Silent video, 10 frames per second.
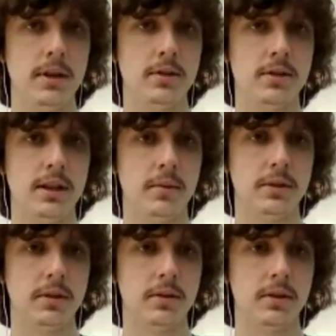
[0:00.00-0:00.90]
to be
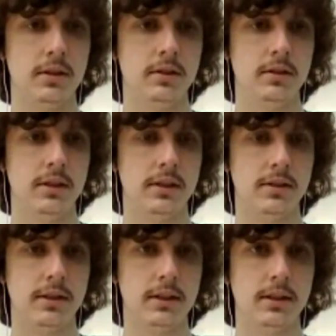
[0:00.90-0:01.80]
understanding what's going on.
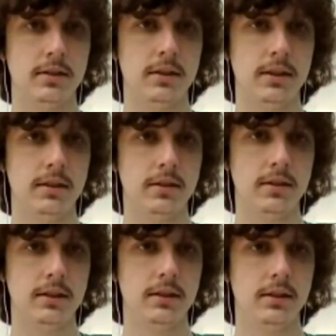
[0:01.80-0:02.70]
That's great. That's great. That's
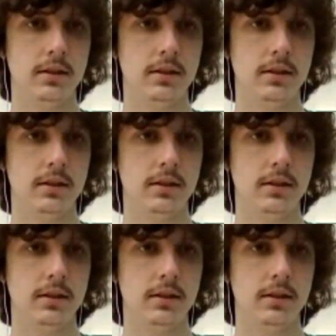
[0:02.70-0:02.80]
great.